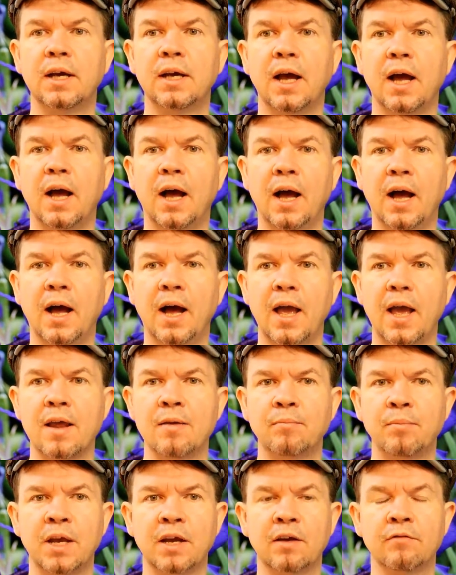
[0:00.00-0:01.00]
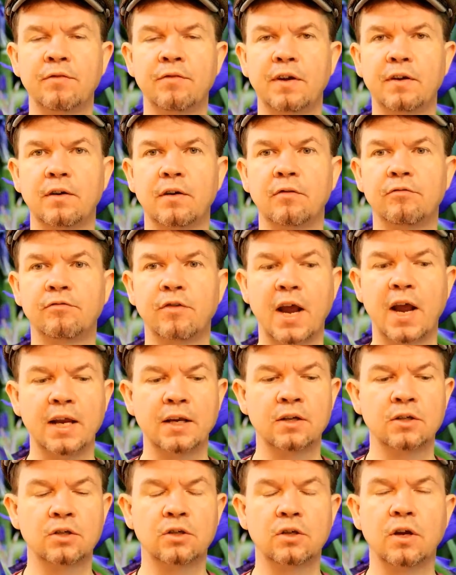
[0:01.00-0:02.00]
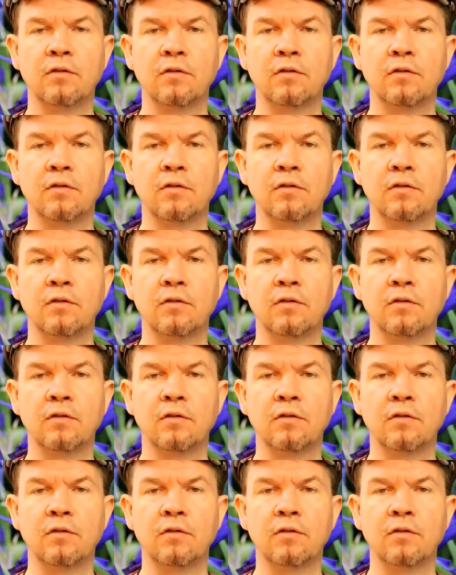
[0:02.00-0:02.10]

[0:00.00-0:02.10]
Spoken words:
And being afraid